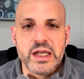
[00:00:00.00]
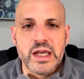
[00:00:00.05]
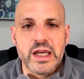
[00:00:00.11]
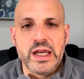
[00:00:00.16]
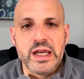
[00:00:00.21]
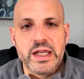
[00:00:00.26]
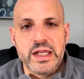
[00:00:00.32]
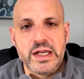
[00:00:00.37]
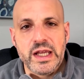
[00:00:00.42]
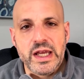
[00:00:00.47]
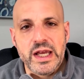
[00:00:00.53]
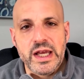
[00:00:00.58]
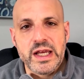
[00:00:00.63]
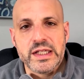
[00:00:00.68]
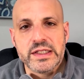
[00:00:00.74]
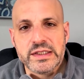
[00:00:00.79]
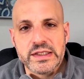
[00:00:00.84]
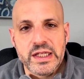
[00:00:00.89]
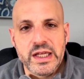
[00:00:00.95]
And
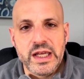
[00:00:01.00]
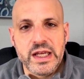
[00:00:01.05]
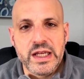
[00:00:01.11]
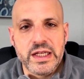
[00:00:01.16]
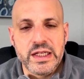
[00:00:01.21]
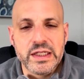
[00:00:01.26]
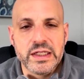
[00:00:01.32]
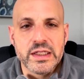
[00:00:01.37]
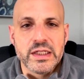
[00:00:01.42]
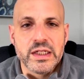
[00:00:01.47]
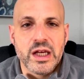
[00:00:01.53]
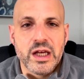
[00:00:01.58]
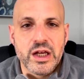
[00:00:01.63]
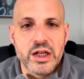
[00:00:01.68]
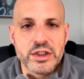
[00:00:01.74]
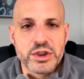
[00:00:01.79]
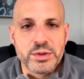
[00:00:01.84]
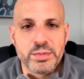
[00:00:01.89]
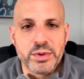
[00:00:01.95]
as a
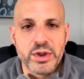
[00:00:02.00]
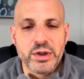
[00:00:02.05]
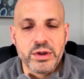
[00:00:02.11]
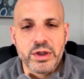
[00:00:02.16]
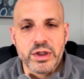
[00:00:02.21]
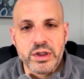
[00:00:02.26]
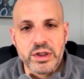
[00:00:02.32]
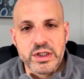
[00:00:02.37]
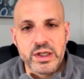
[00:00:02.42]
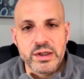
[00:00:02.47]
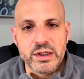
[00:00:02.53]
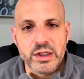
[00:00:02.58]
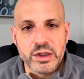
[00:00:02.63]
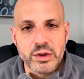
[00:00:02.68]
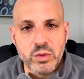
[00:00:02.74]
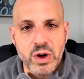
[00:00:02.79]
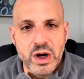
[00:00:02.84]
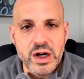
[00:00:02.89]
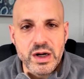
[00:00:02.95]
entrepreneur looking to
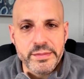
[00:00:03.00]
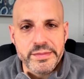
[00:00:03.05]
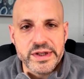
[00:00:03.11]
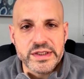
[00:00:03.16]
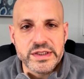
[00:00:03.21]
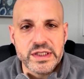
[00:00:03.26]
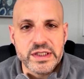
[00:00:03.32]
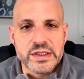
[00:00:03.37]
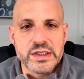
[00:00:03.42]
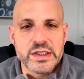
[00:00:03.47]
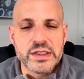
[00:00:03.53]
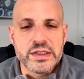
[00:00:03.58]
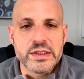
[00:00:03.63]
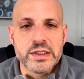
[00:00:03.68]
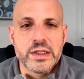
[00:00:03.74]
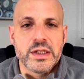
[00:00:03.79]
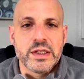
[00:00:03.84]
acquire businesses,